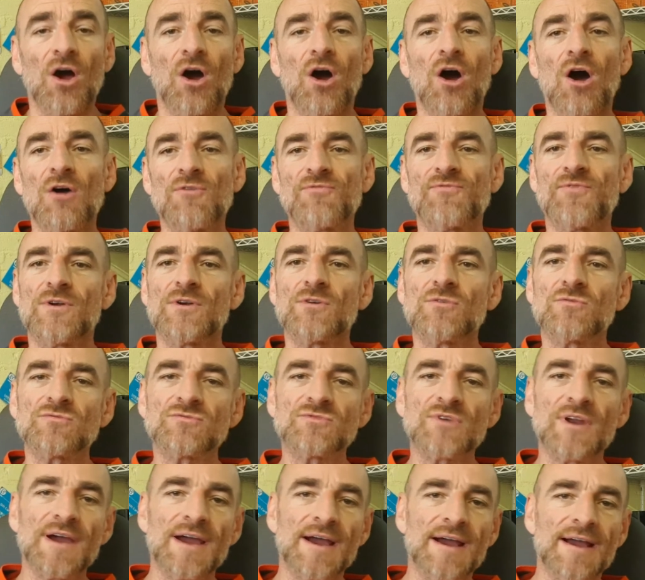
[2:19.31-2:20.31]

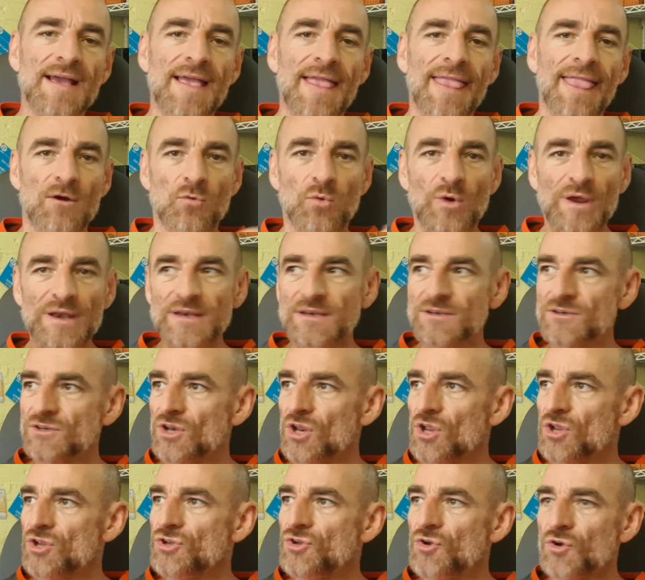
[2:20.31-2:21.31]
Often
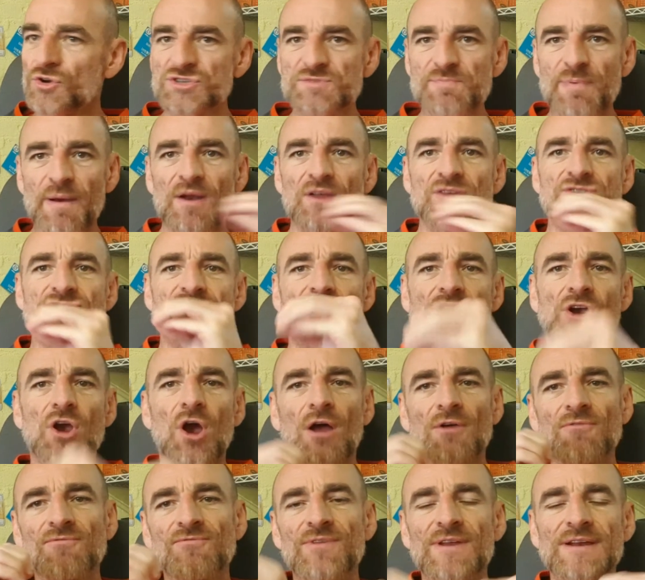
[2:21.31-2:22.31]
when you're experiencing
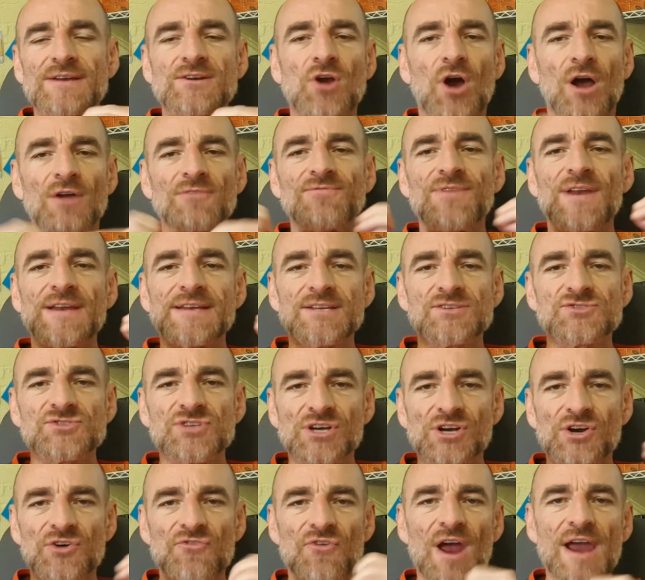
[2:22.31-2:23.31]
conflict, conflict is the
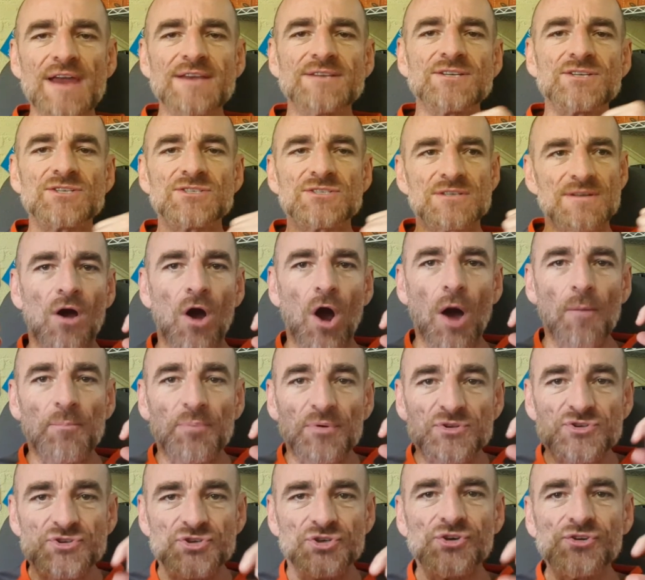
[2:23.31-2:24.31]
greatest
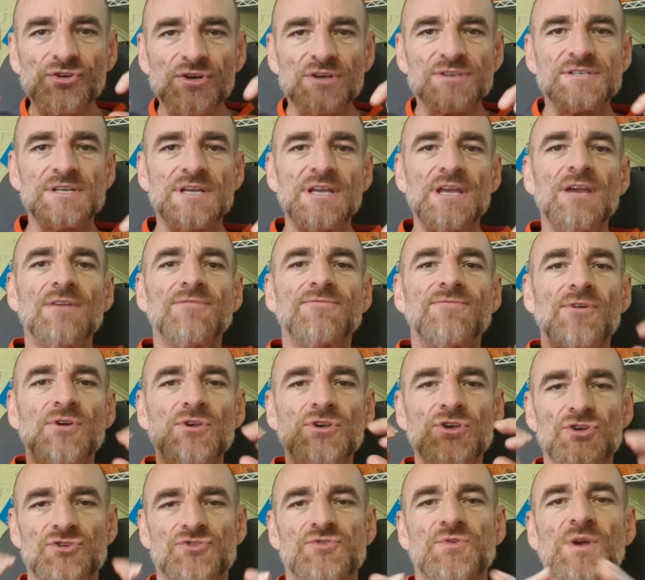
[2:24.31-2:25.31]
opportunity for
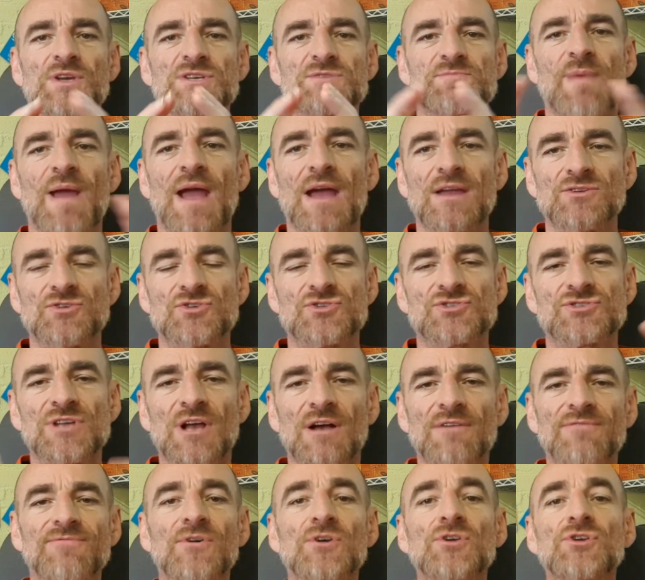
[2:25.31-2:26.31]
you to expand
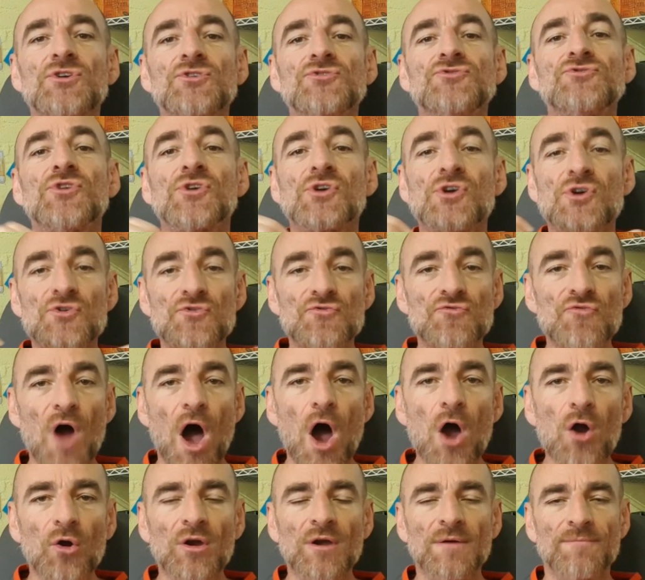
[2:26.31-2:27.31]
yourself, for you to
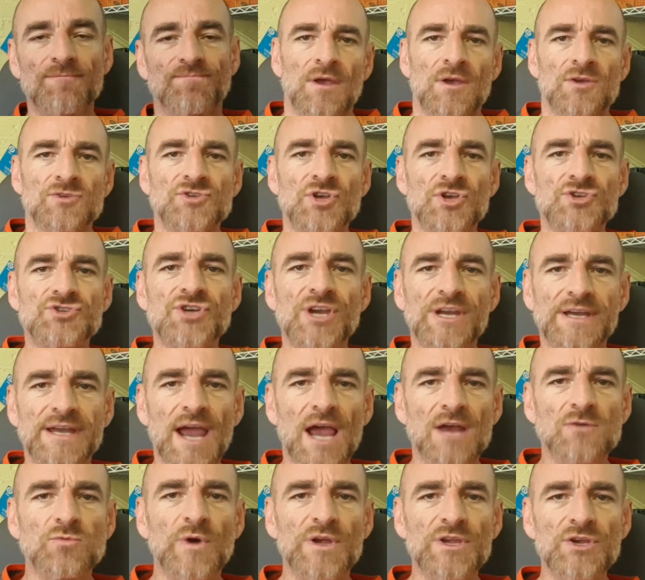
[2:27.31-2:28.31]
grow. So check
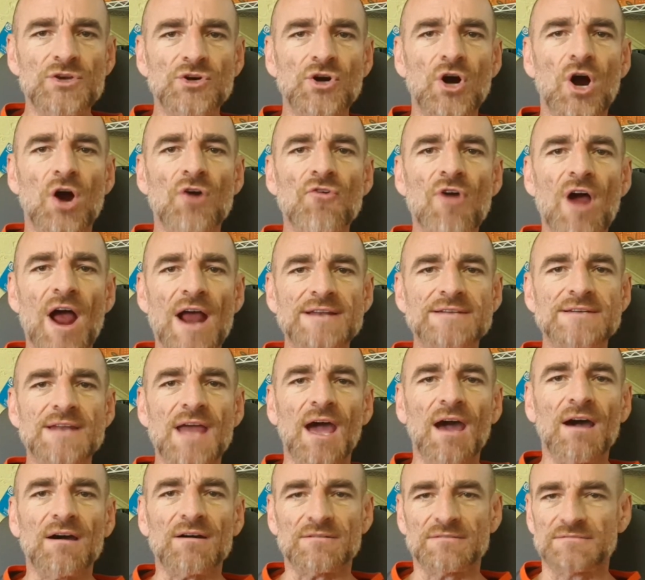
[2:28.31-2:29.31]
out where you are right
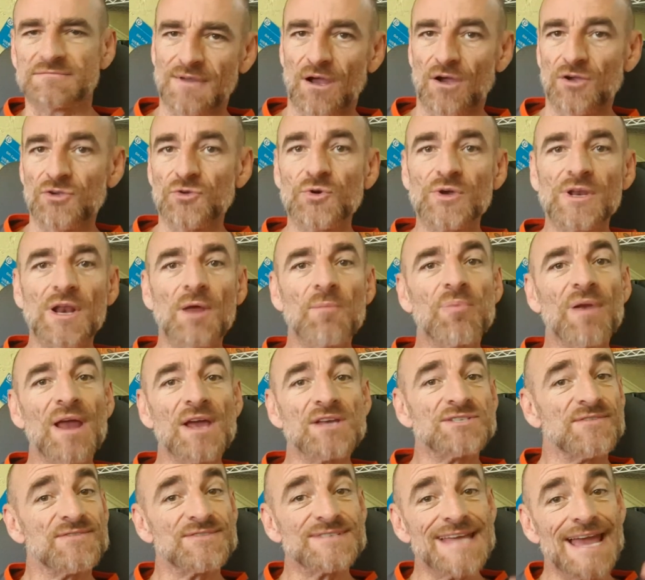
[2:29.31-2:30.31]
now. Are you in a
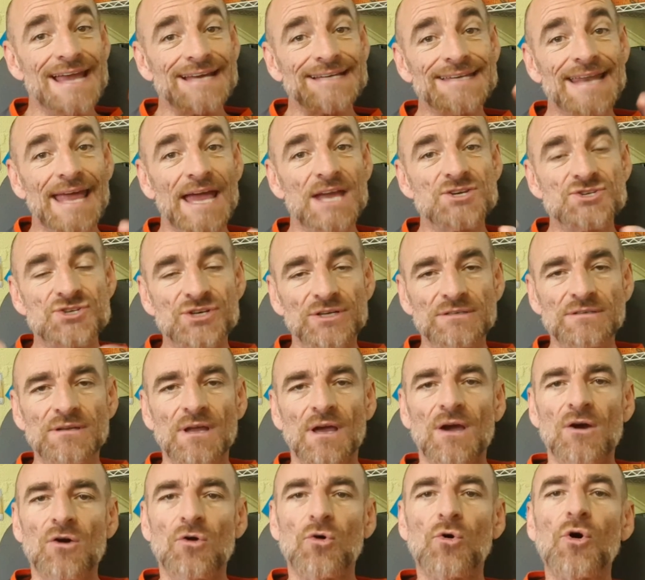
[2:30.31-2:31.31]
place of stagnation,
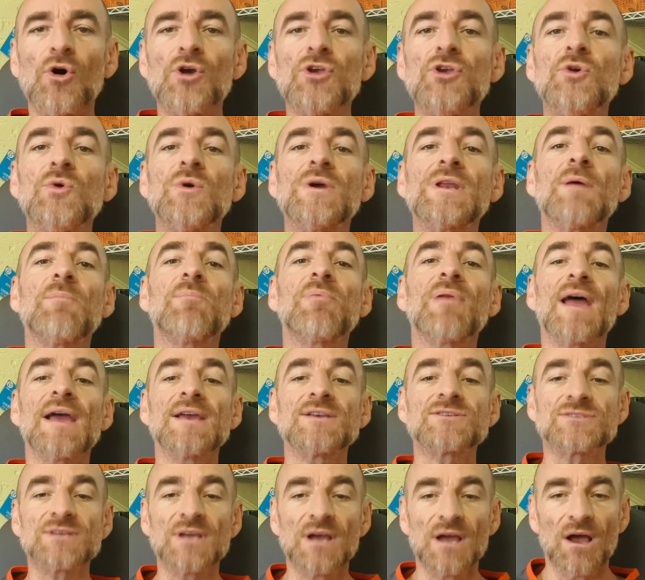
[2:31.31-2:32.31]
or are you in a
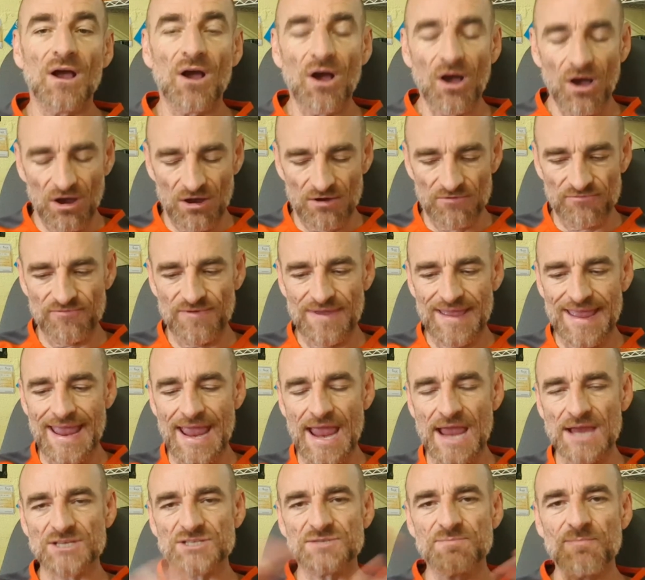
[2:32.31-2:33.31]
place of
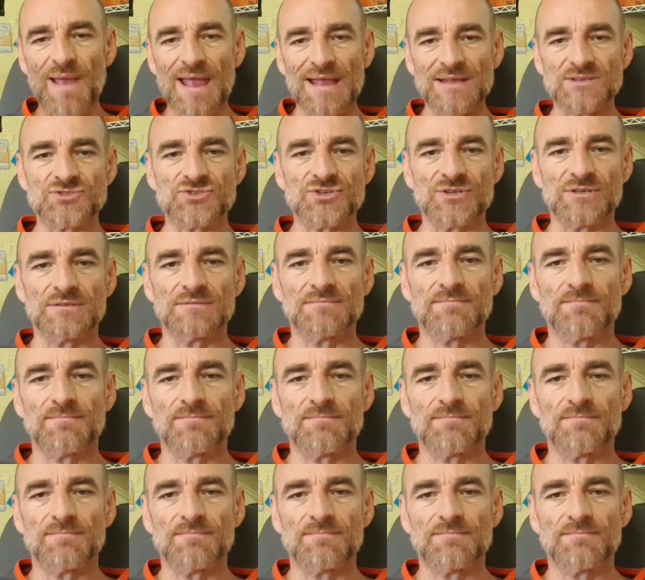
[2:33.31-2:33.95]
expansion?